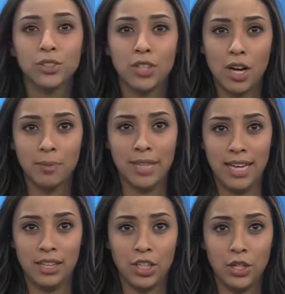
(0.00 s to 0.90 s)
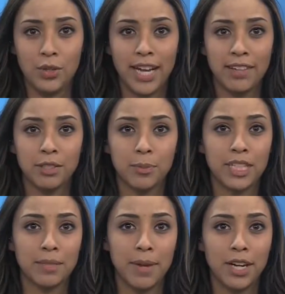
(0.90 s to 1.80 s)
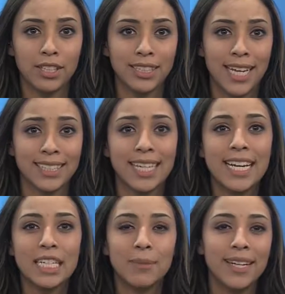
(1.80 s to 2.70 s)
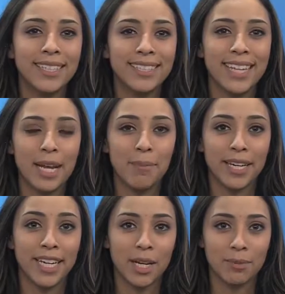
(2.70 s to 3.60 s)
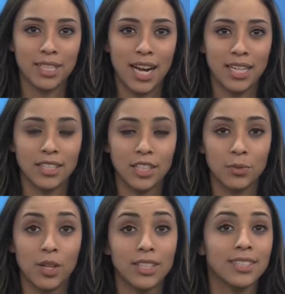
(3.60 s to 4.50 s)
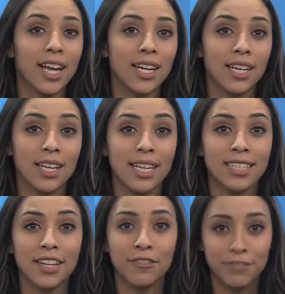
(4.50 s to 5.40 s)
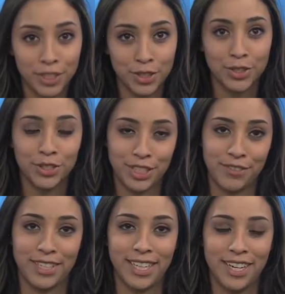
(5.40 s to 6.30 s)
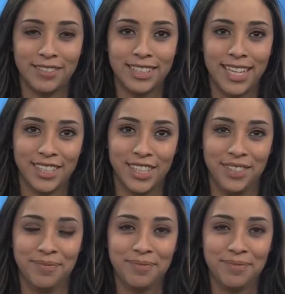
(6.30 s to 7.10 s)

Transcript: Noblett, the new Cave Springs mayor-elect, spent his day picking up signs as well as signing his official certificate of election.